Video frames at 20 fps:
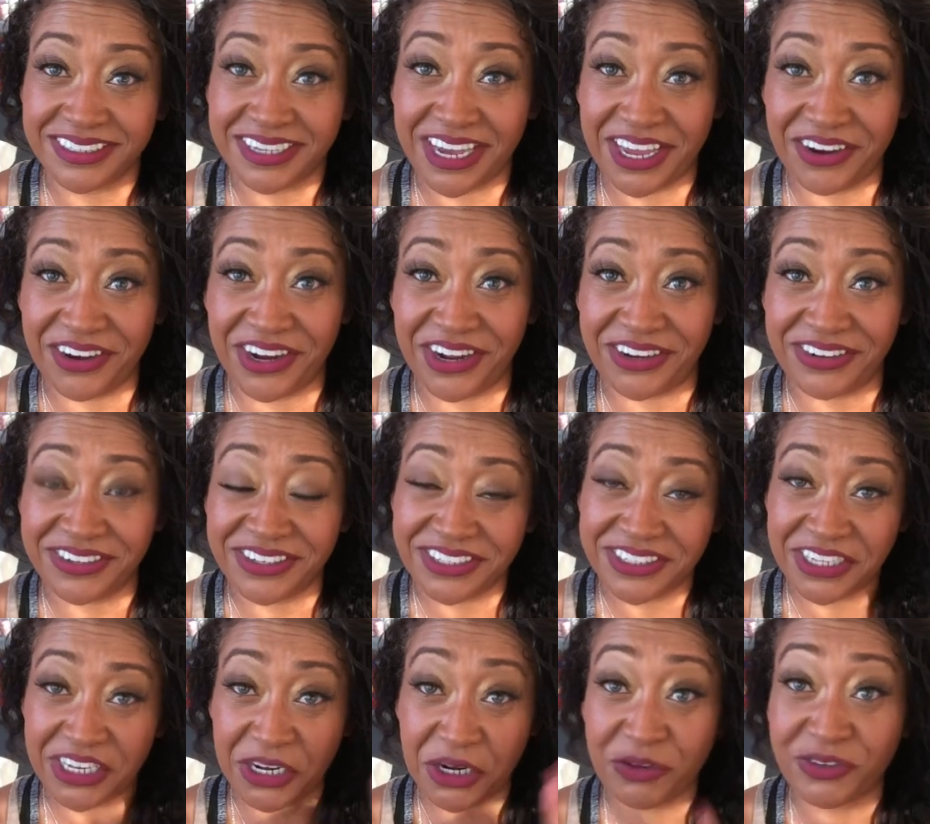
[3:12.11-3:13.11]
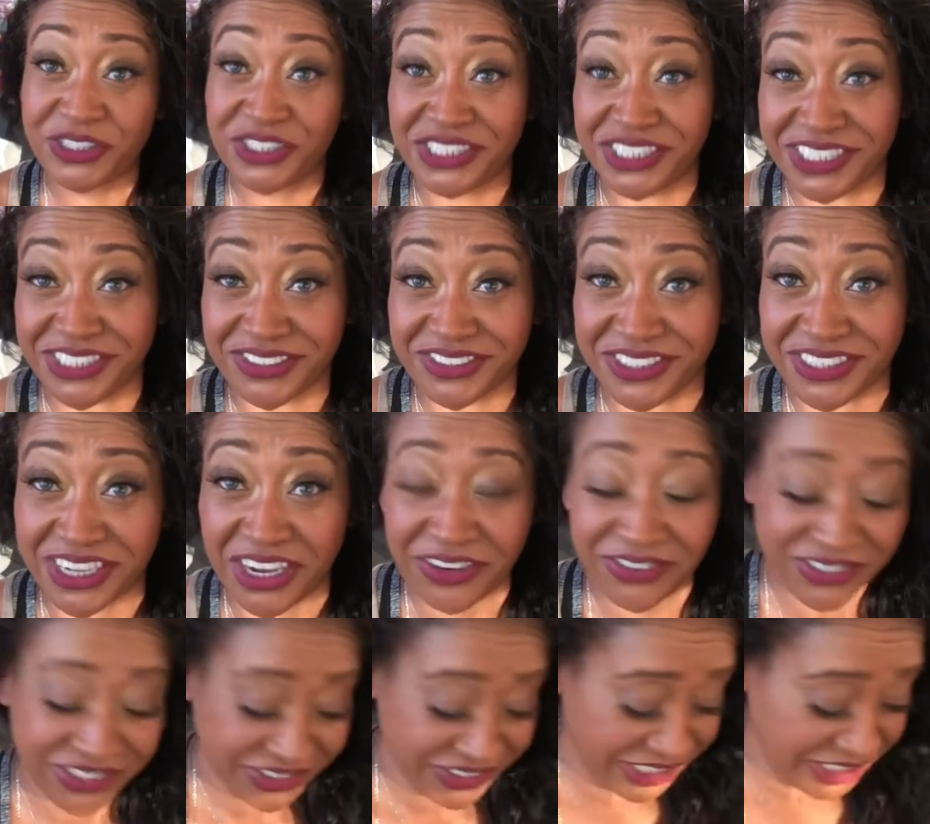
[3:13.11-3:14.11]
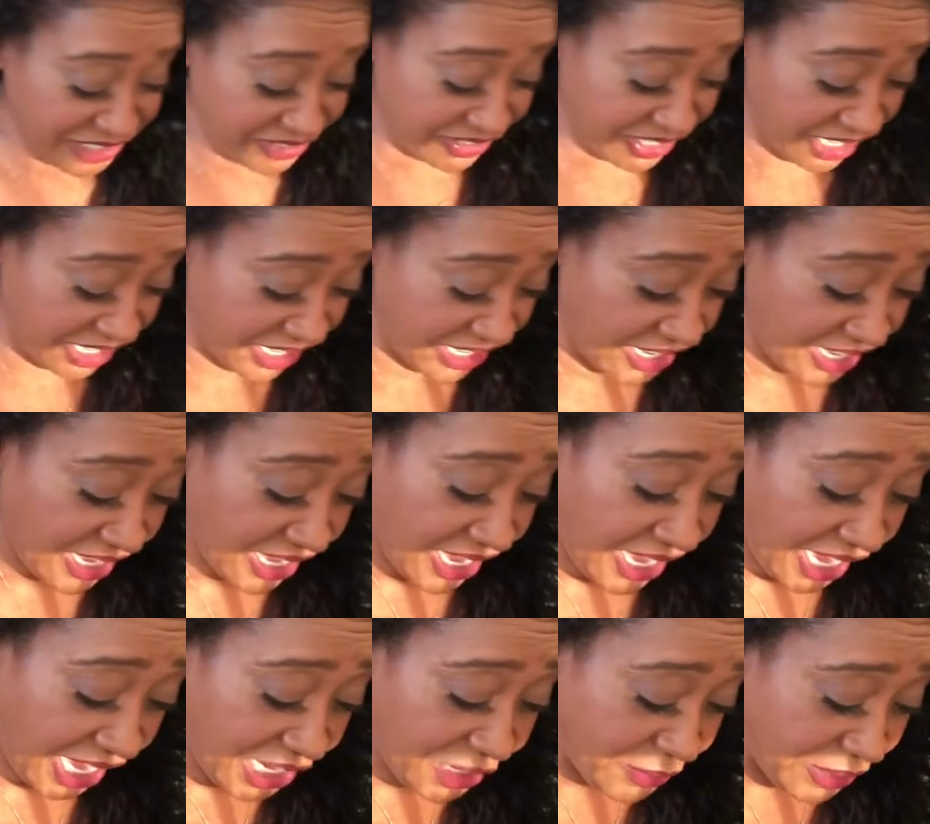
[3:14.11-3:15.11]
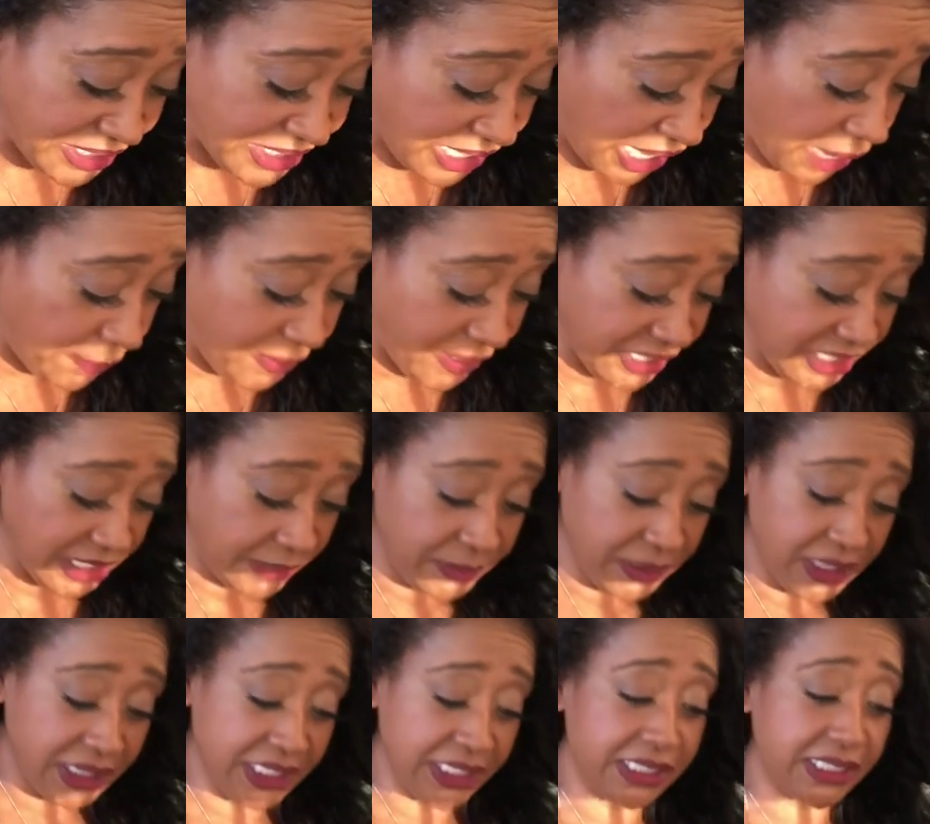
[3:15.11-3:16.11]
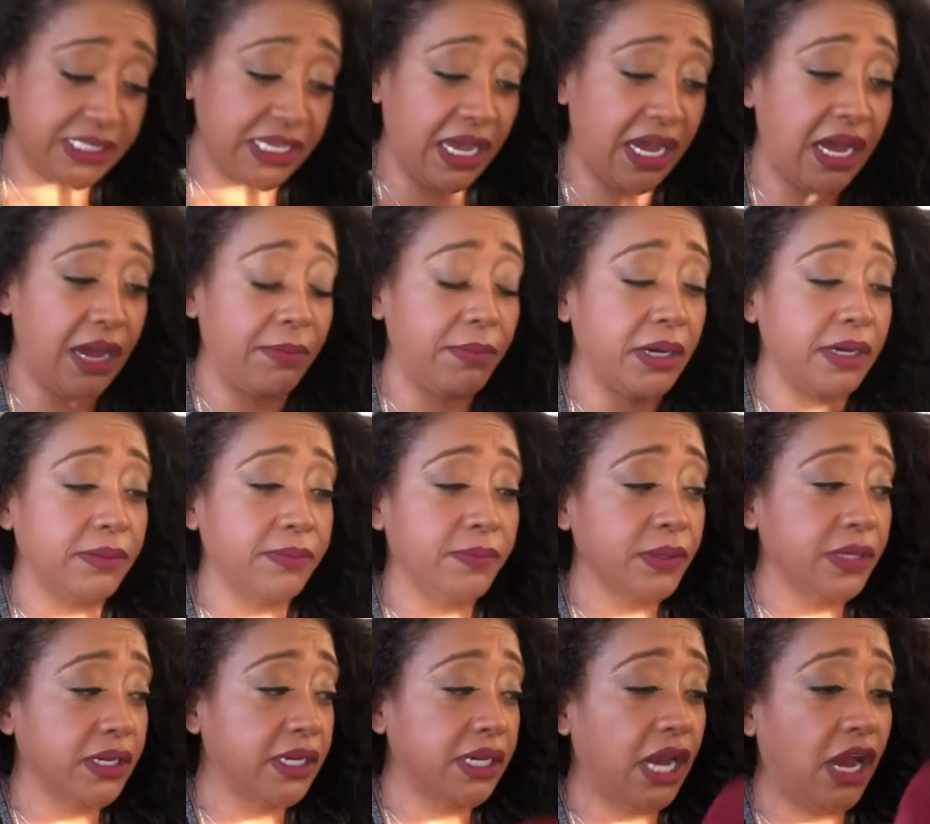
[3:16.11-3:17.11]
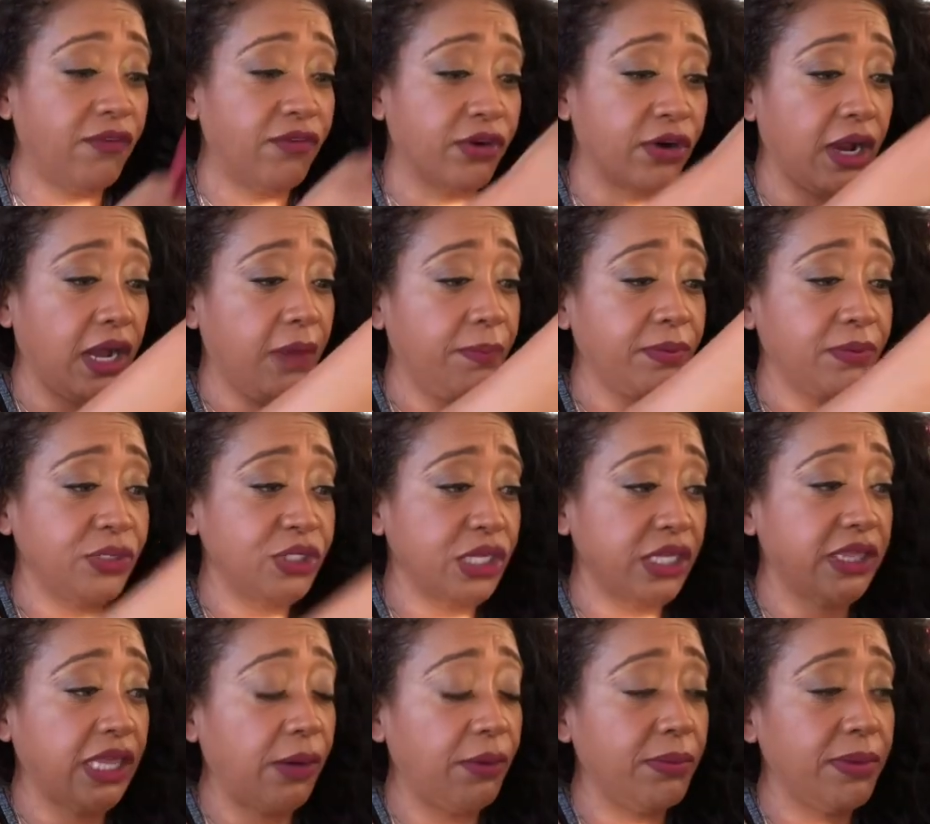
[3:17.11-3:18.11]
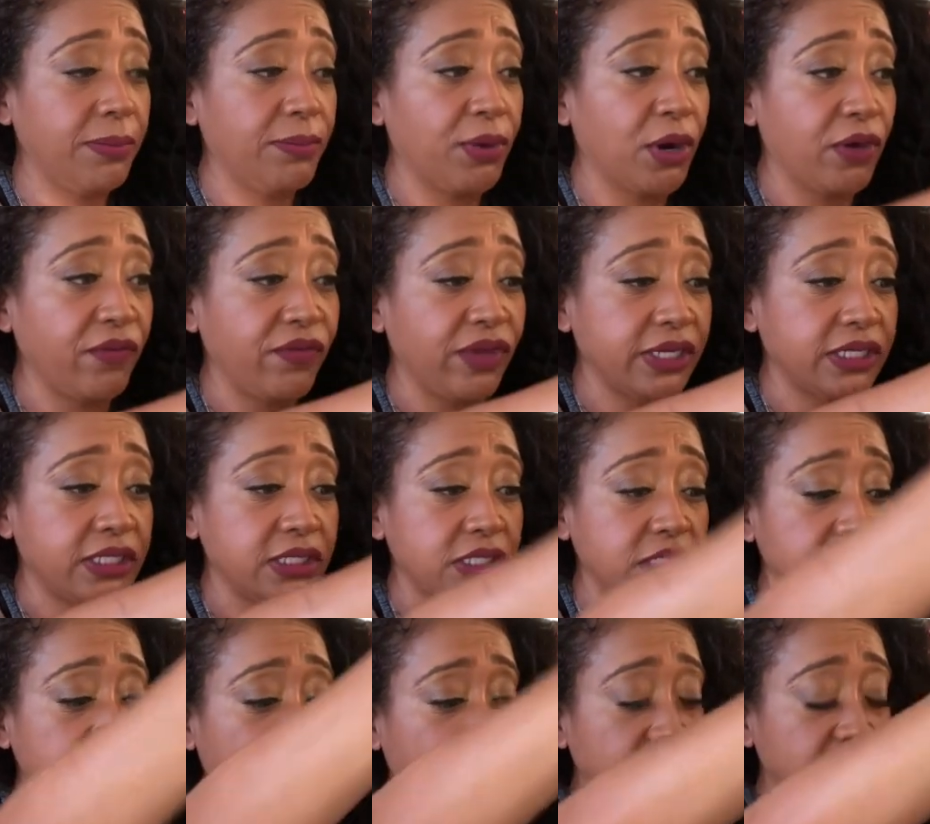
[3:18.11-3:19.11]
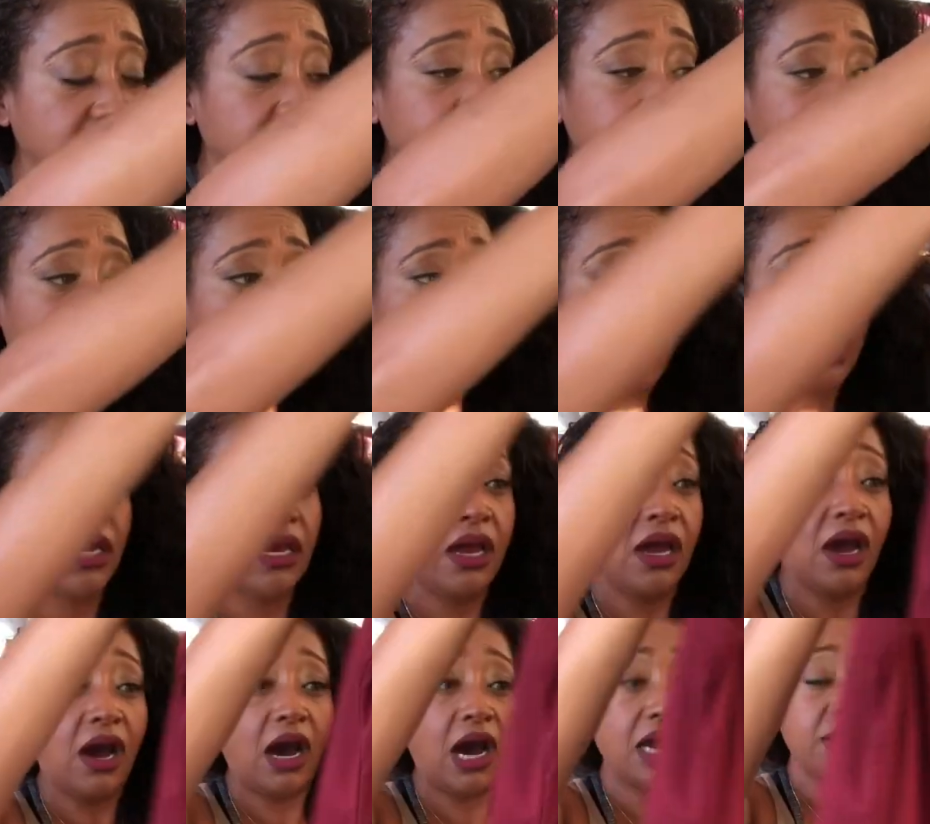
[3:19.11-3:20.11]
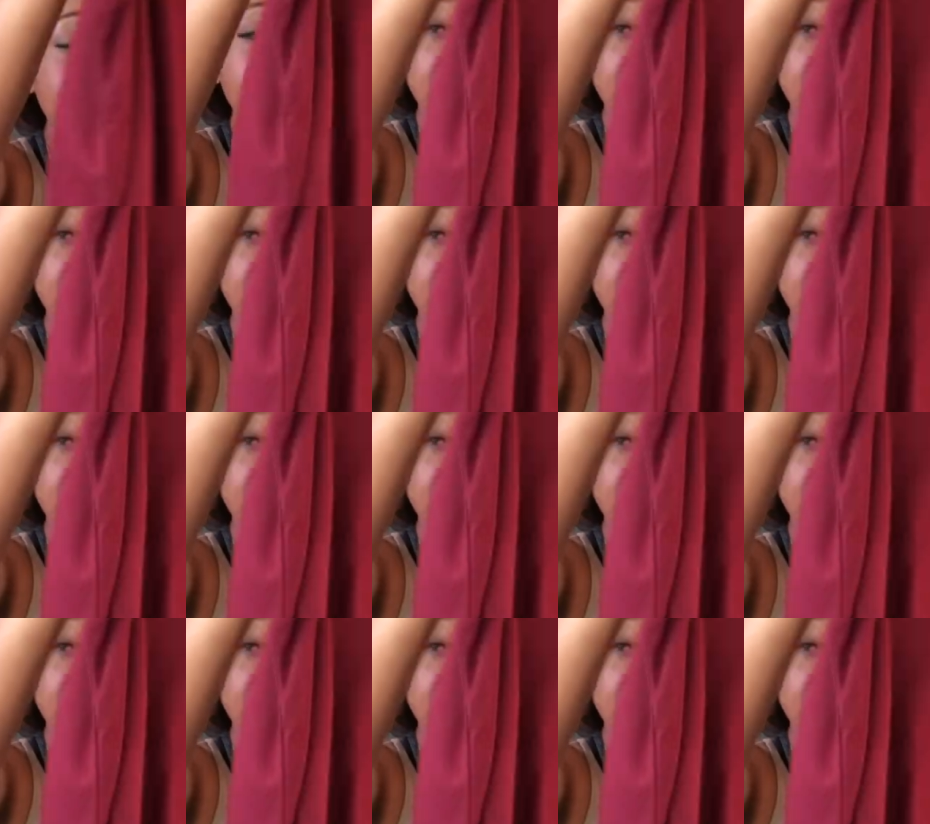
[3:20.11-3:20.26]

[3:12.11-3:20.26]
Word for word: I don't know. I don't know if she sees herself, so that's funny. Anyways, I picked up this um, cover up, which I thought would be perfect, you know, to take on